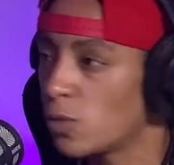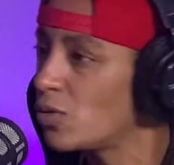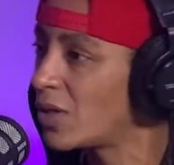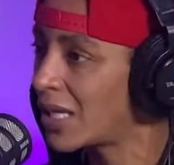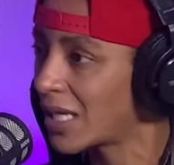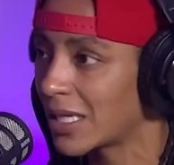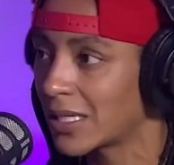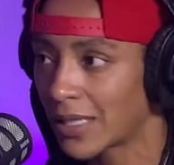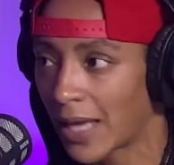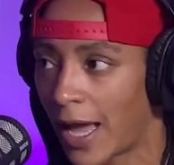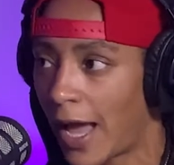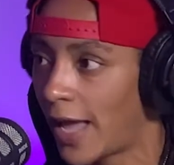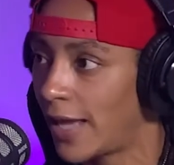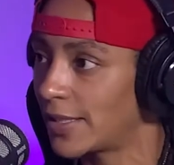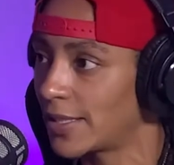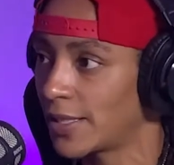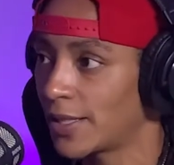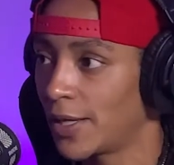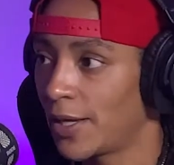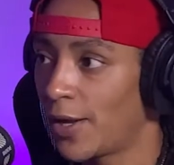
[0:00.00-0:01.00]
You
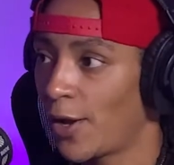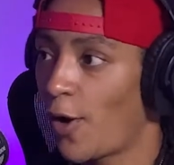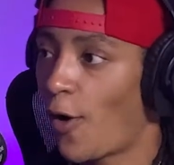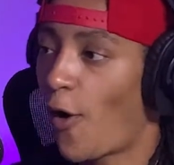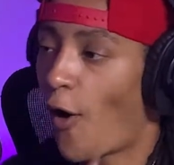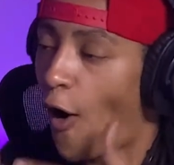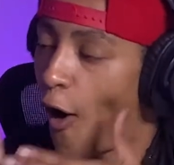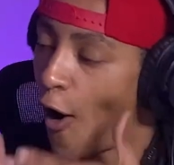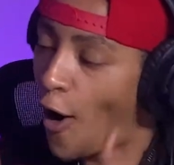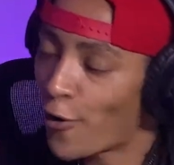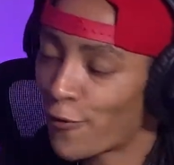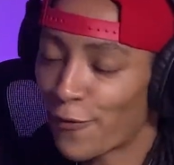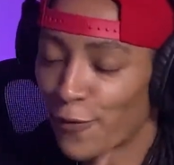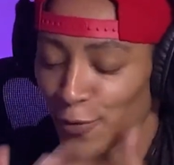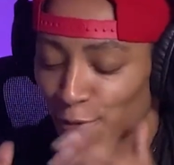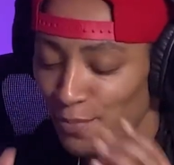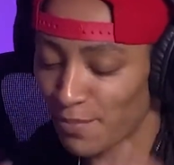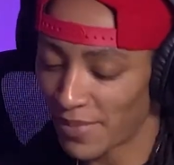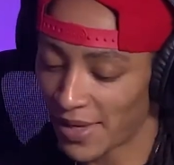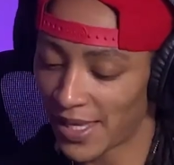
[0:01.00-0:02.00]
cannot
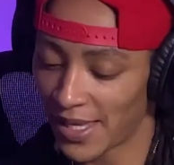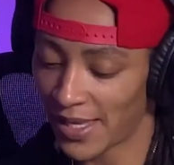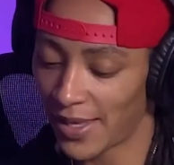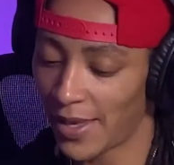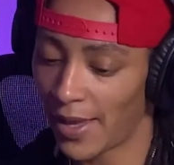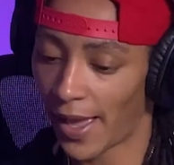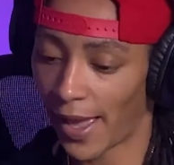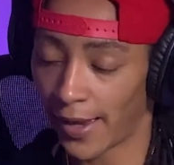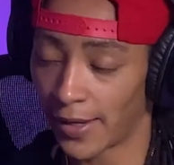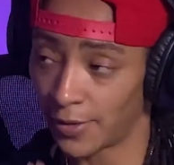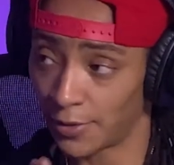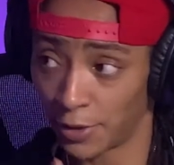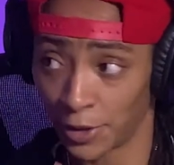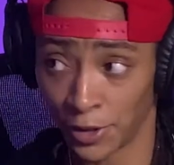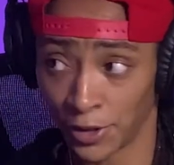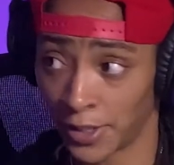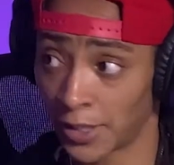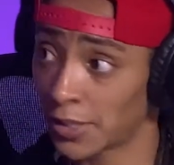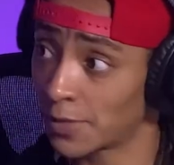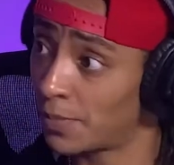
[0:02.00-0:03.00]
offer me a
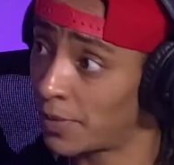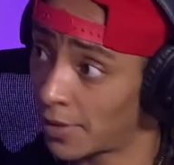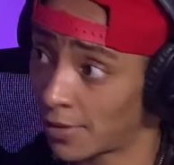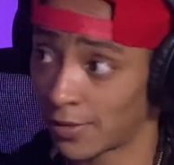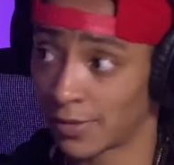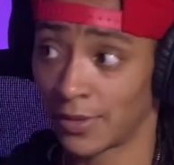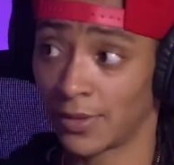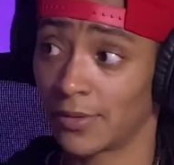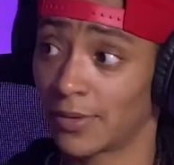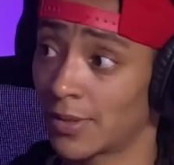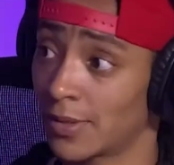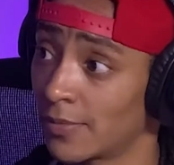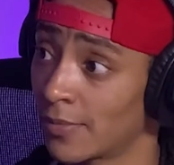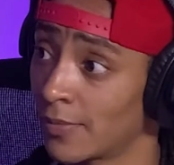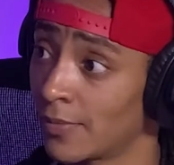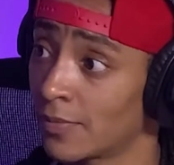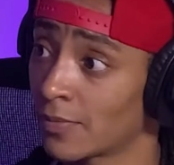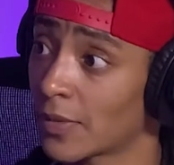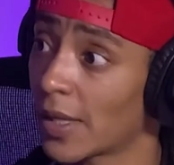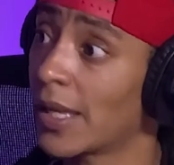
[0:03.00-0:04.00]
good experience.
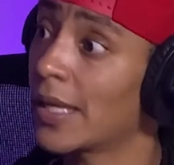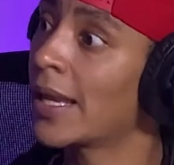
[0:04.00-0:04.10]
Right.